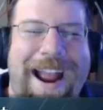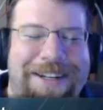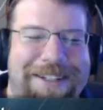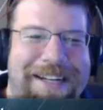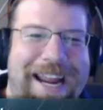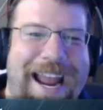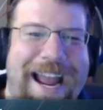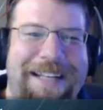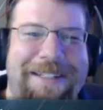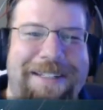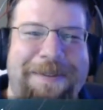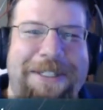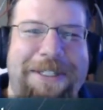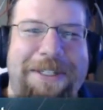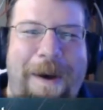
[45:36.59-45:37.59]
actually had to
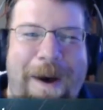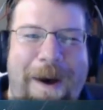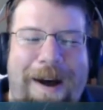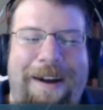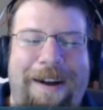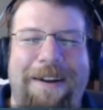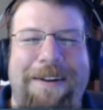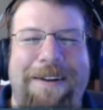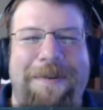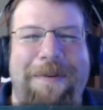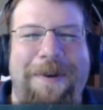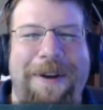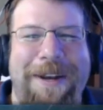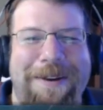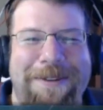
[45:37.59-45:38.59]
install
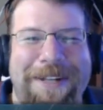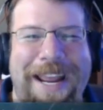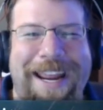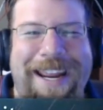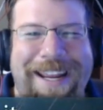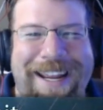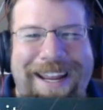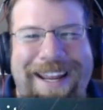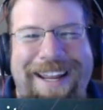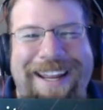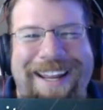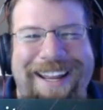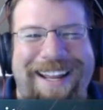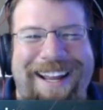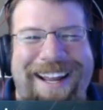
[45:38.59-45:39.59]
Windows eight
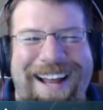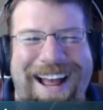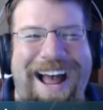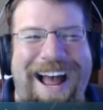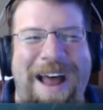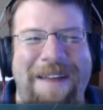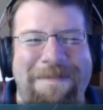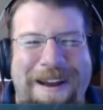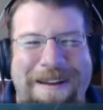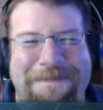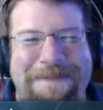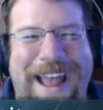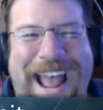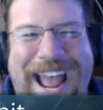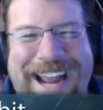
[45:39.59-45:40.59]
on my
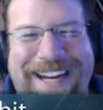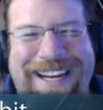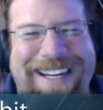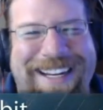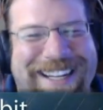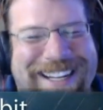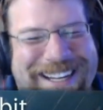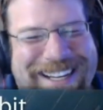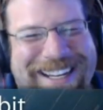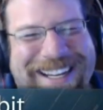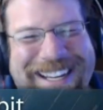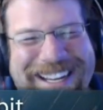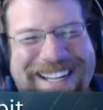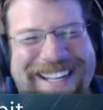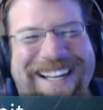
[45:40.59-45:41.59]
Mac.
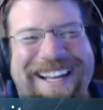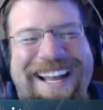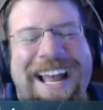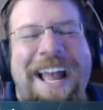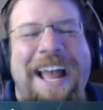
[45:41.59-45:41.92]
Yes.